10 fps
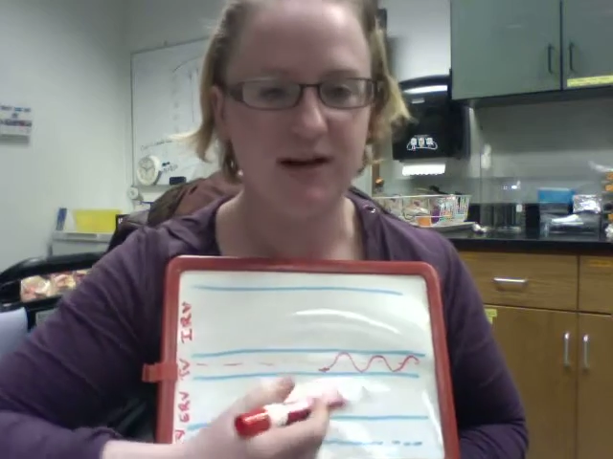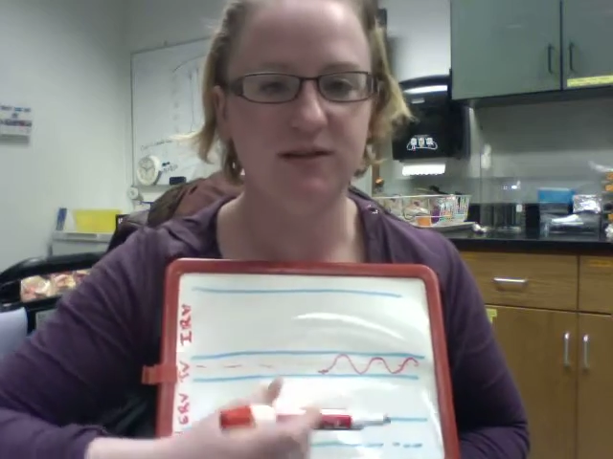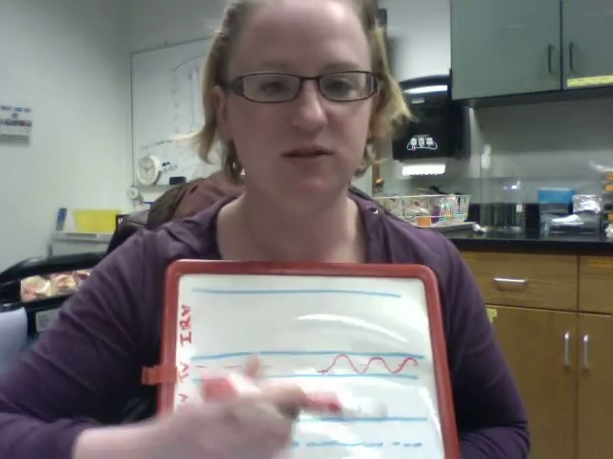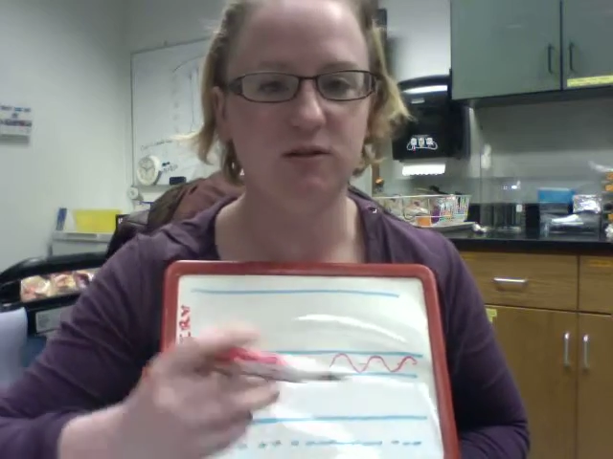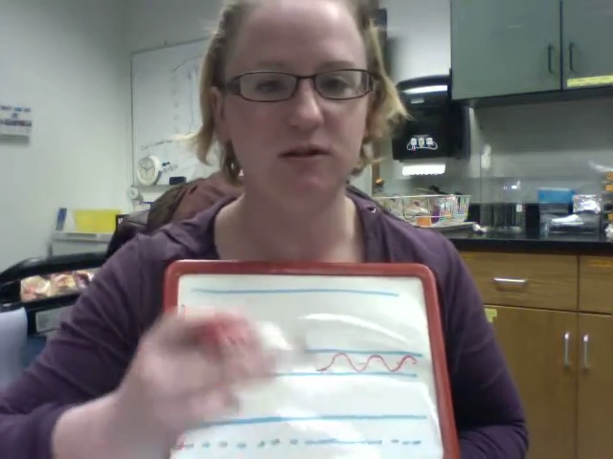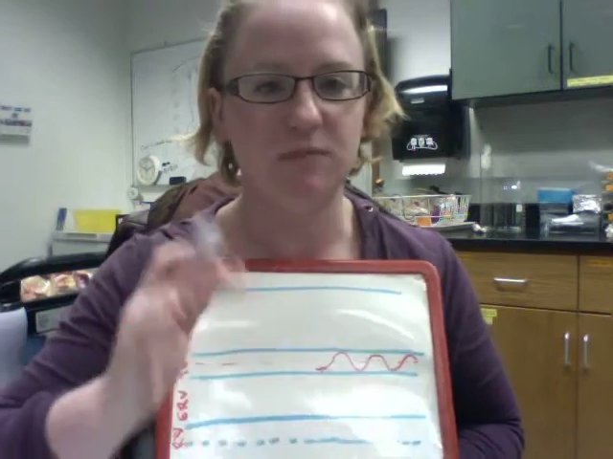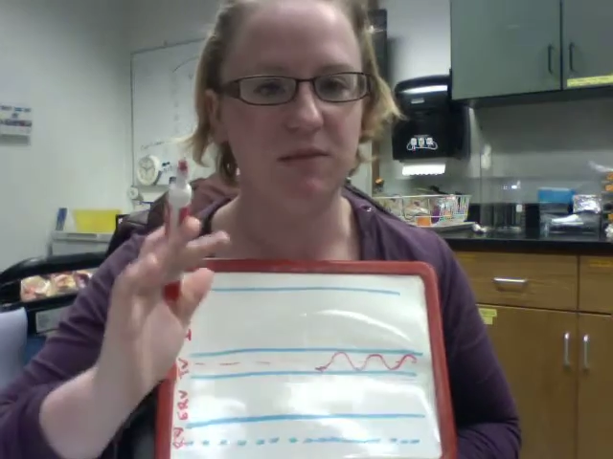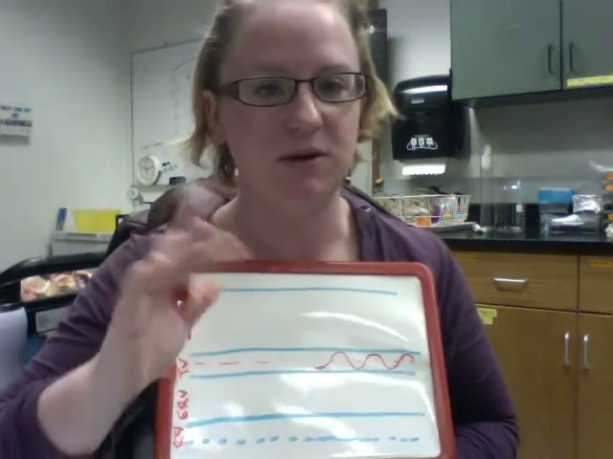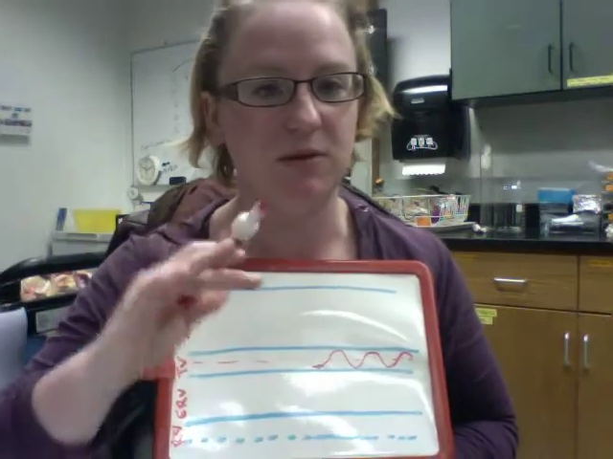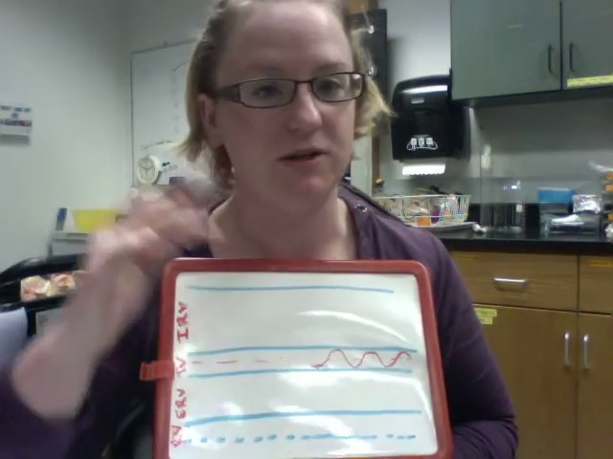So
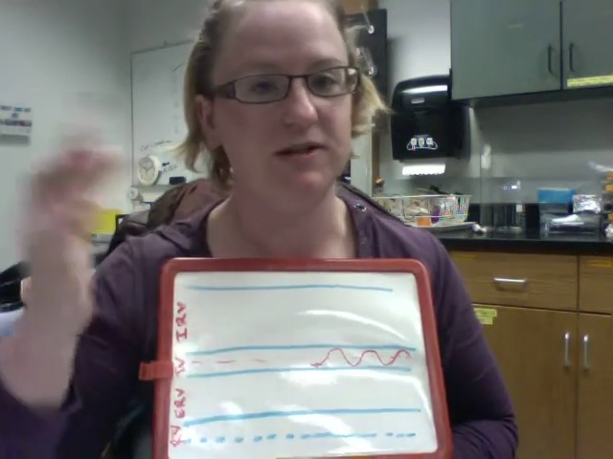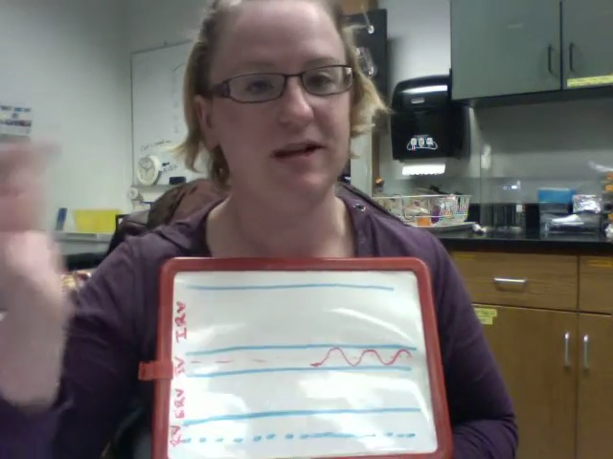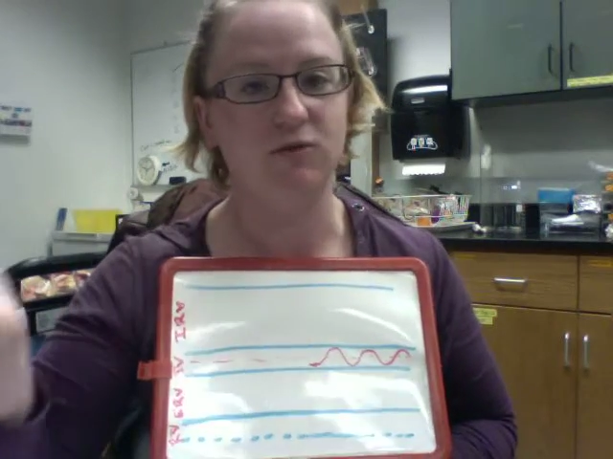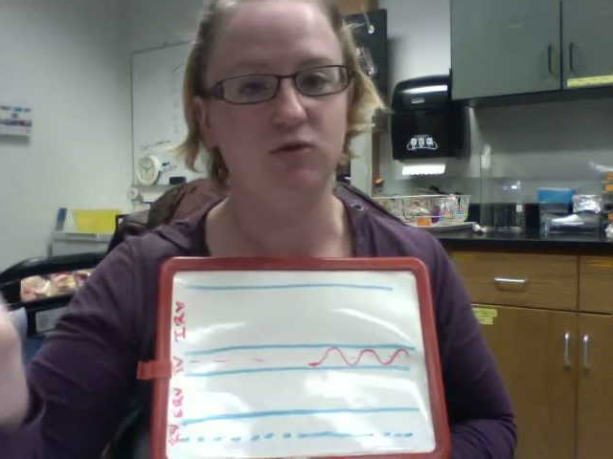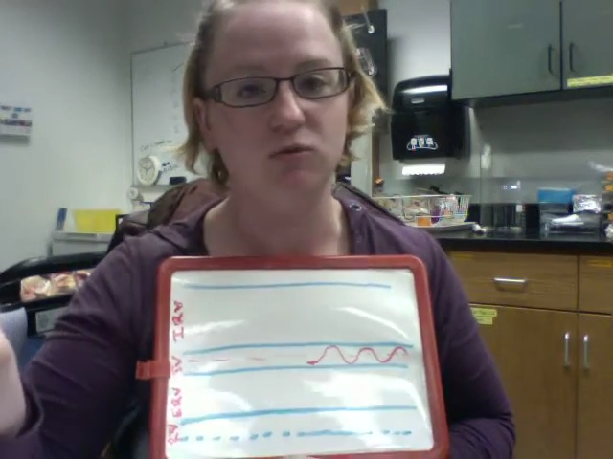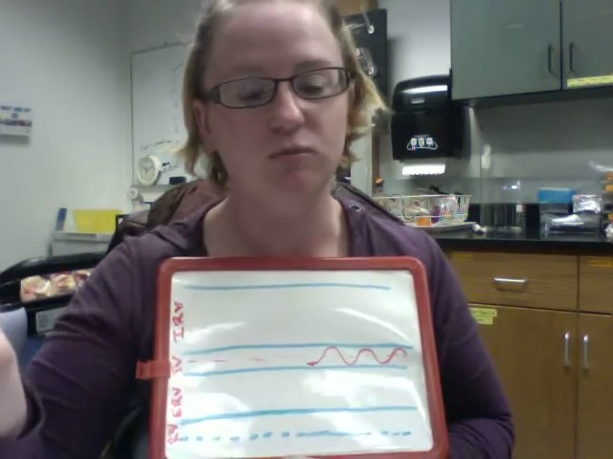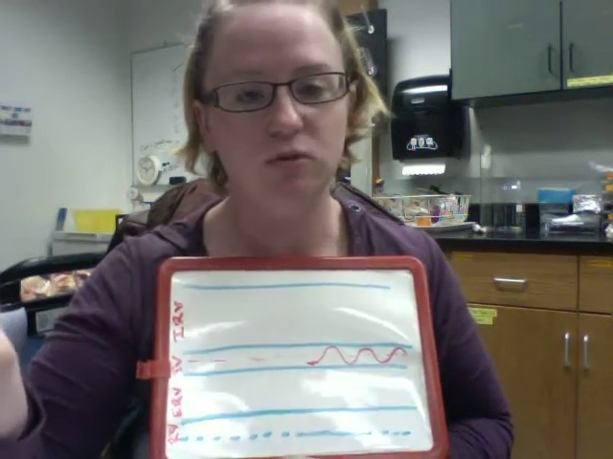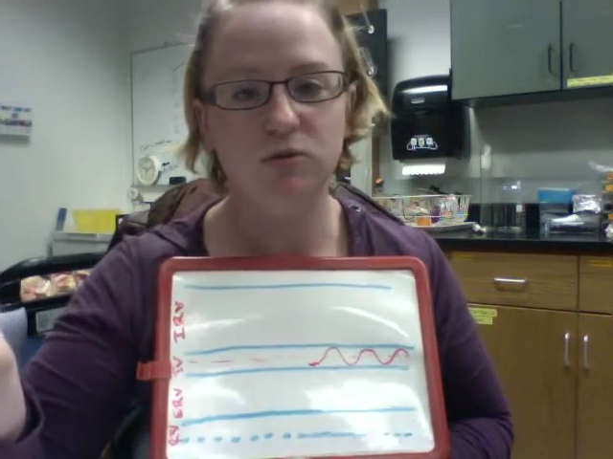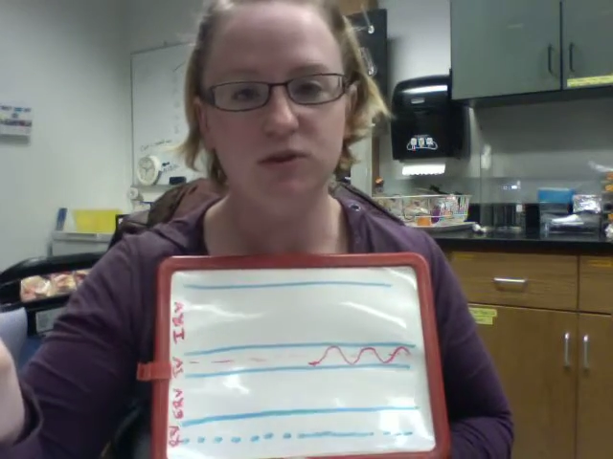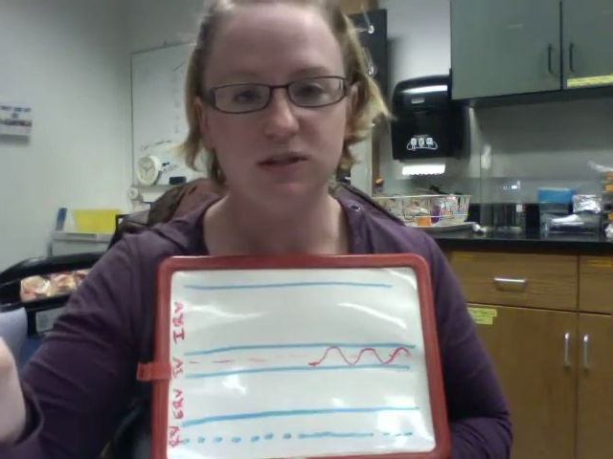maybe you're about to dive into a
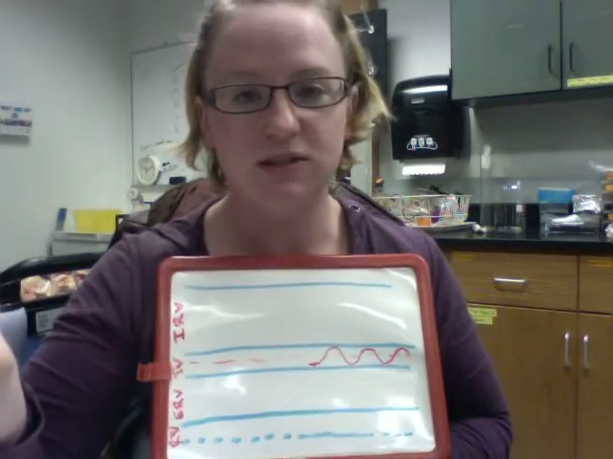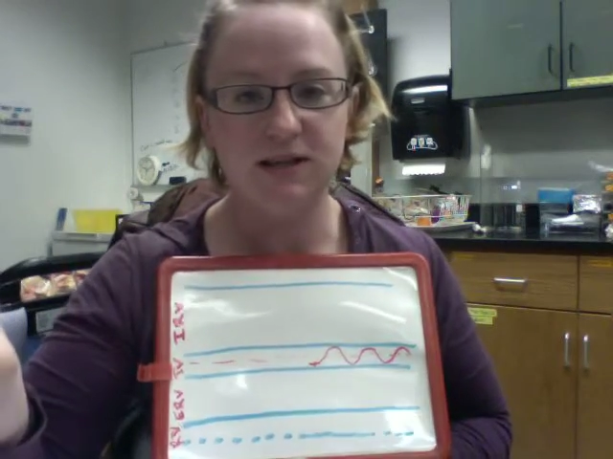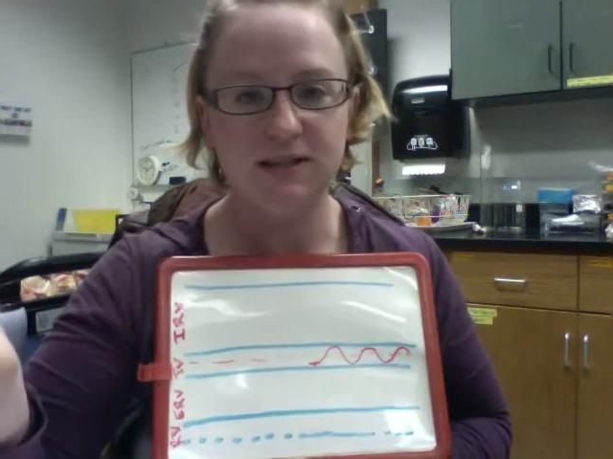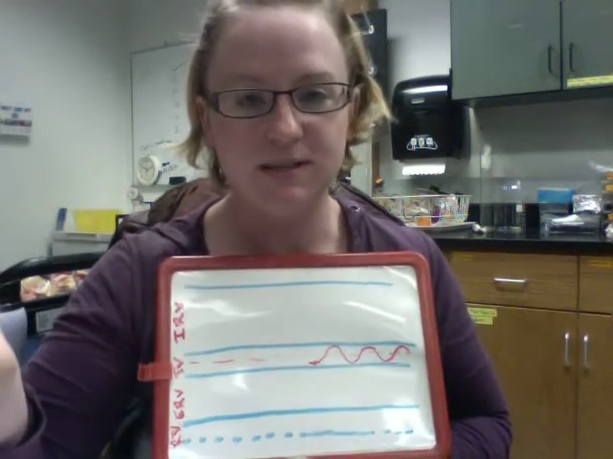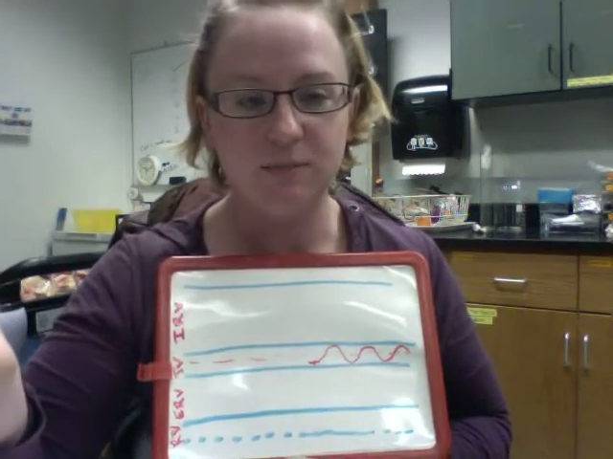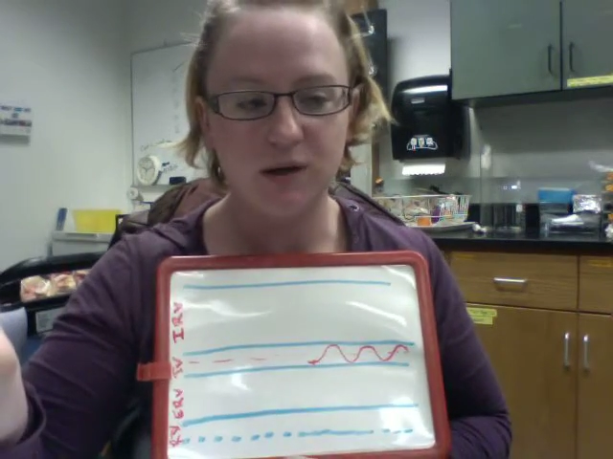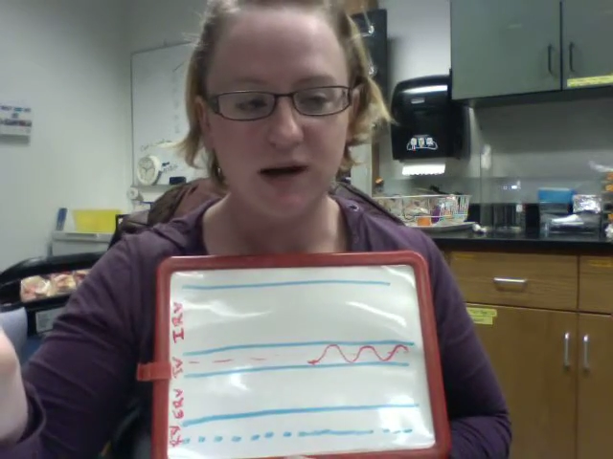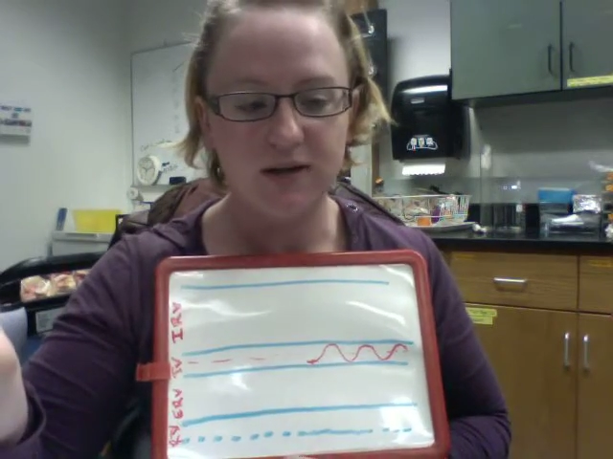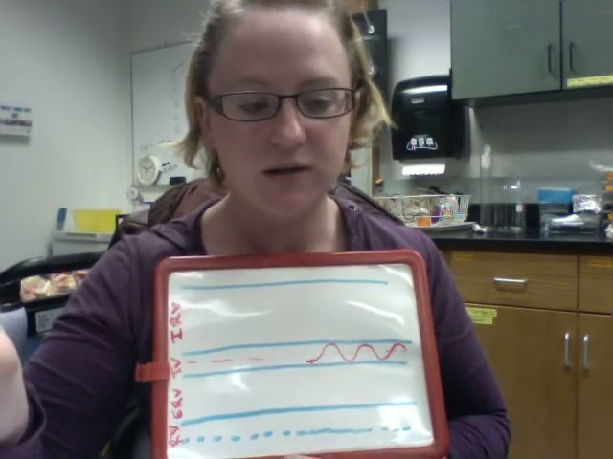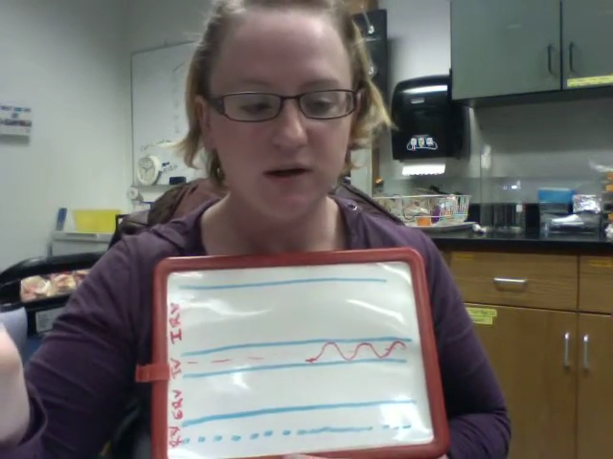pool, so you take a deep
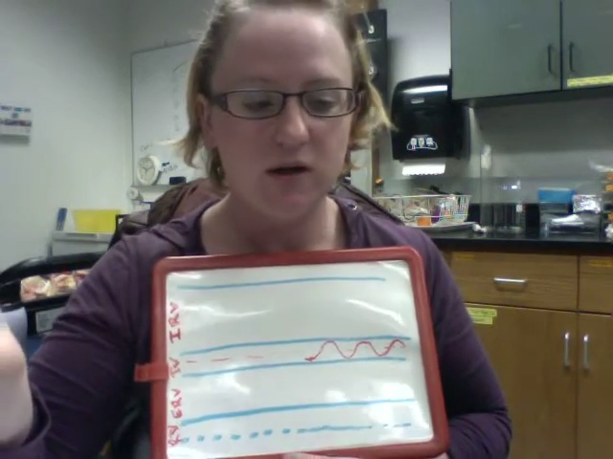breath,